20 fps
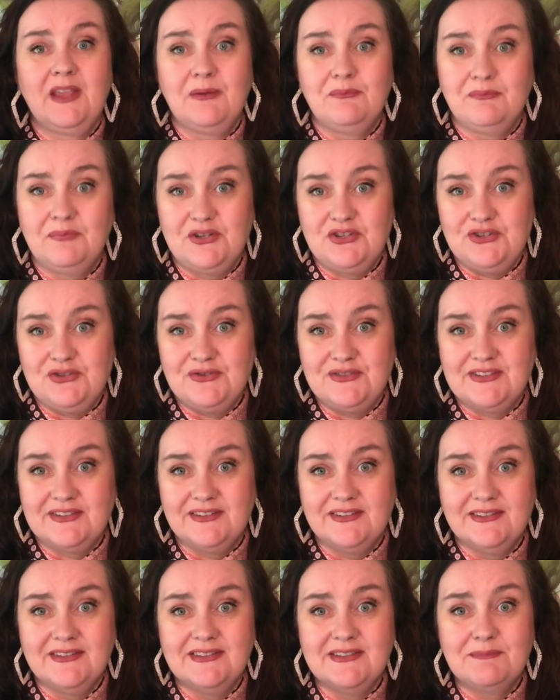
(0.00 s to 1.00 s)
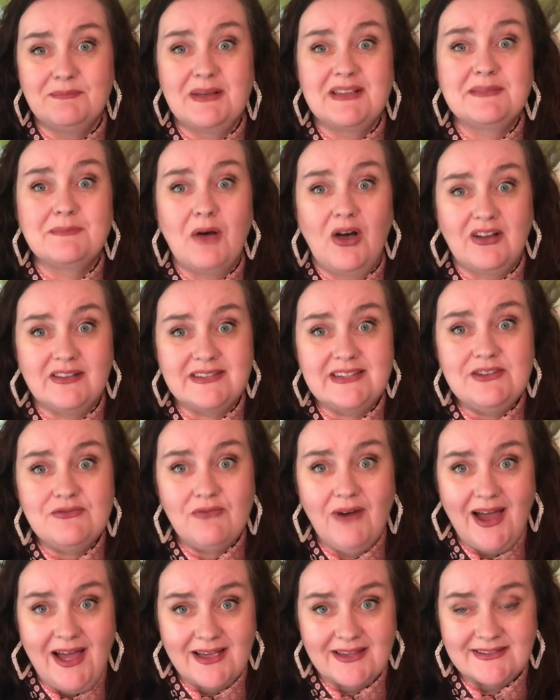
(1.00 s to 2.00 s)
produces Basmati
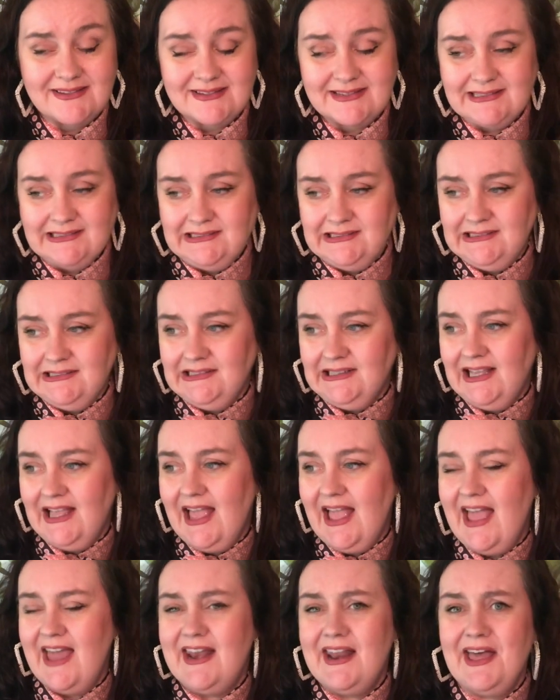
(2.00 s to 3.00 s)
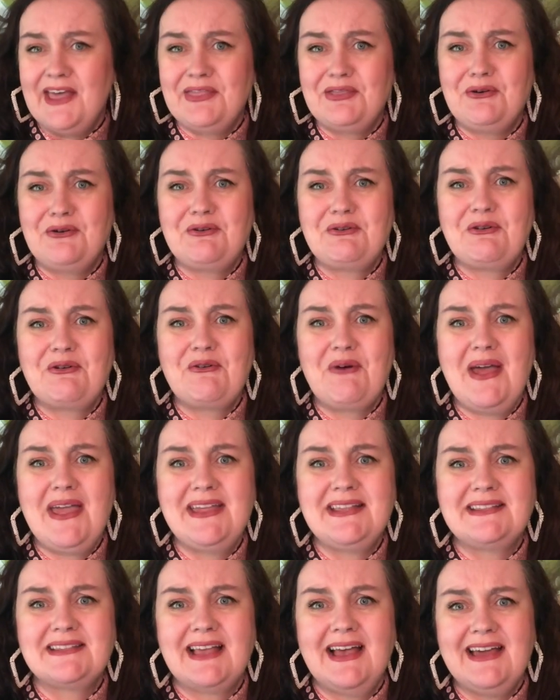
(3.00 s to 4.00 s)
rice. And I thought,
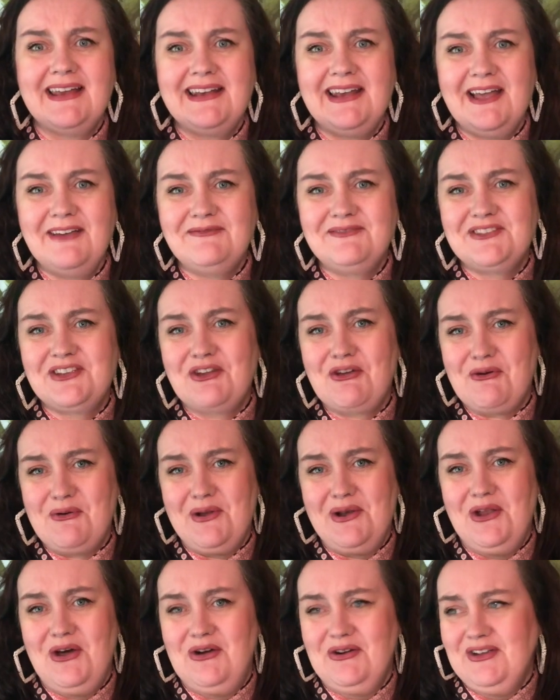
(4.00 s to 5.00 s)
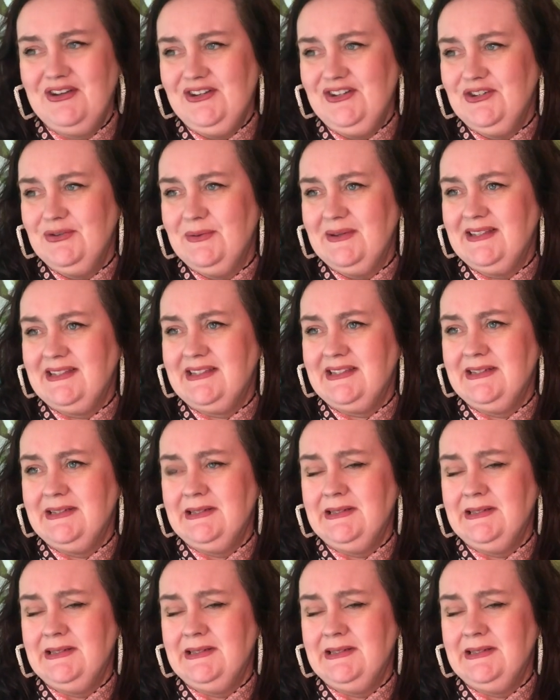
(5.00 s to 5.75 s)
great, I'd love to go along and do it.